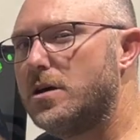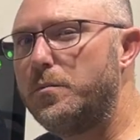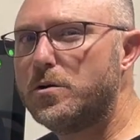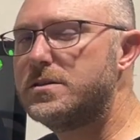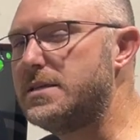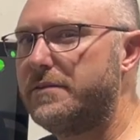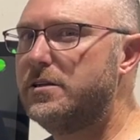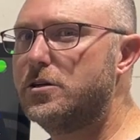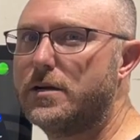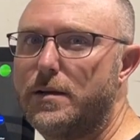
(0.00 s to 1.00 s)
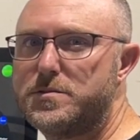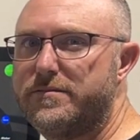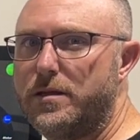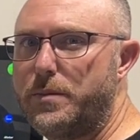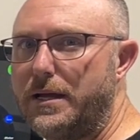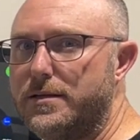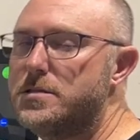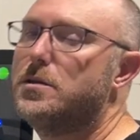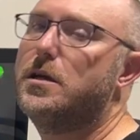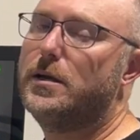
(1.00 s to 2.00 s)
almost seven grams of
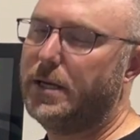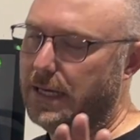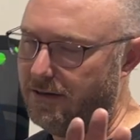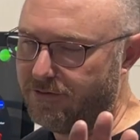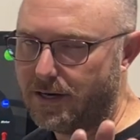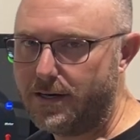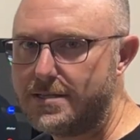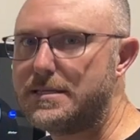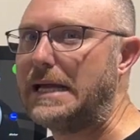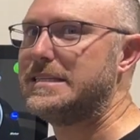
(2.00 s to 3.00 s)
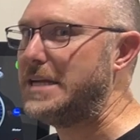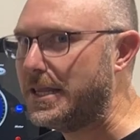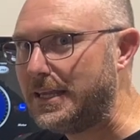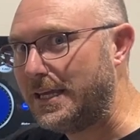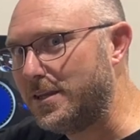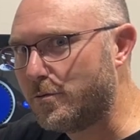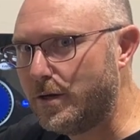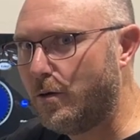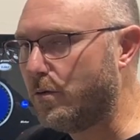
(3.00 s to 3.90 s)
imbalance. In fairness, that's nothing in the real